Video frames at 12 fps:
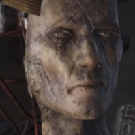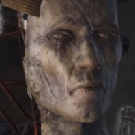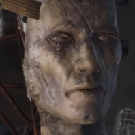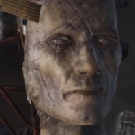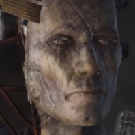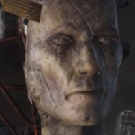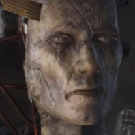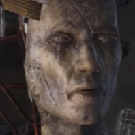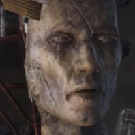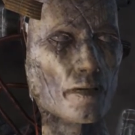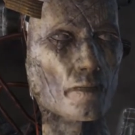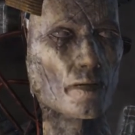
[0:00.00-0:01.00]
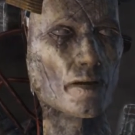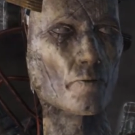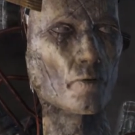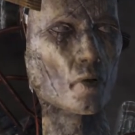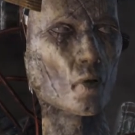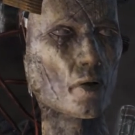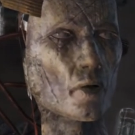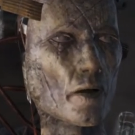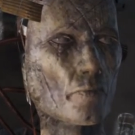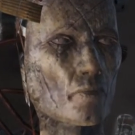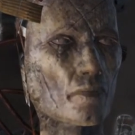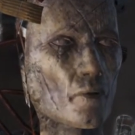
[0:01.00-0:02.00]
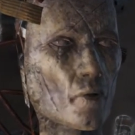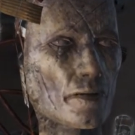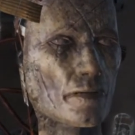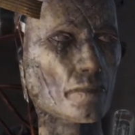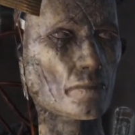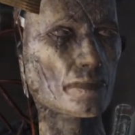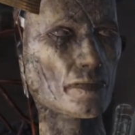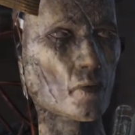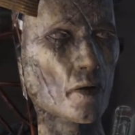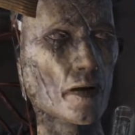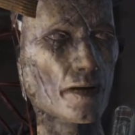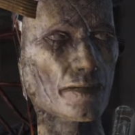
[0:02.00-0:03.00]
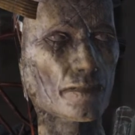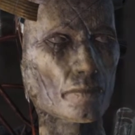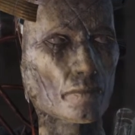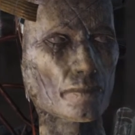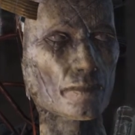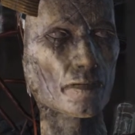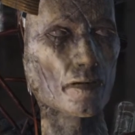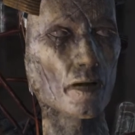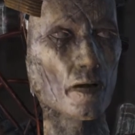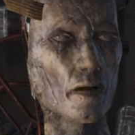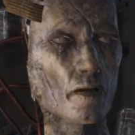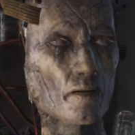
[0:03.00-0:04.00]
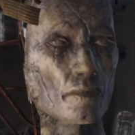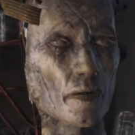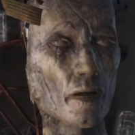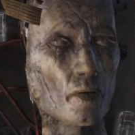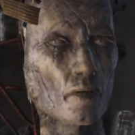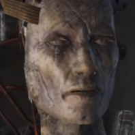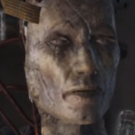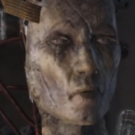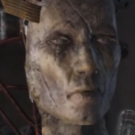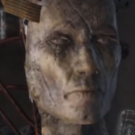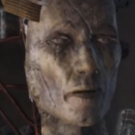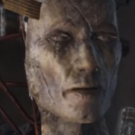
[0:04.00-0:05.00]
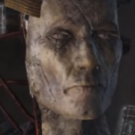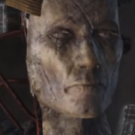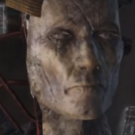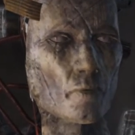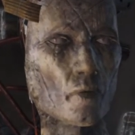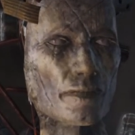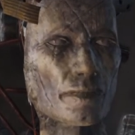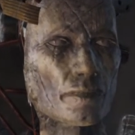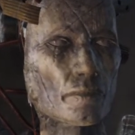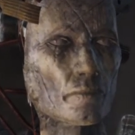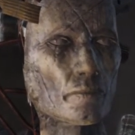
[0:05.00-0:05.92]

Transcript: we've been writing a program that will let you access and download my memories.